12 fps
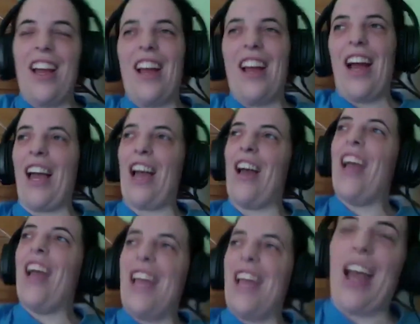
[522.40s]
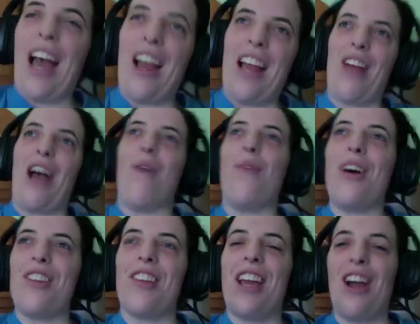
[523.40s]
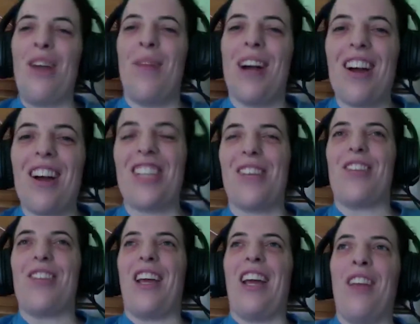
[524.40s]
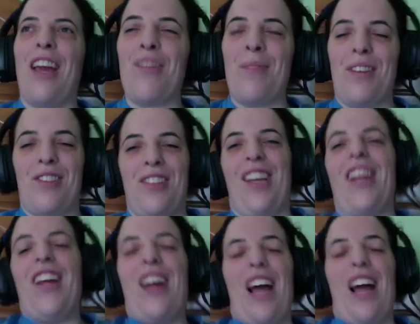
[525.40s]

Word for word: I got yeah, I, I was like, oh my gosh, I was like on the edge of my seat.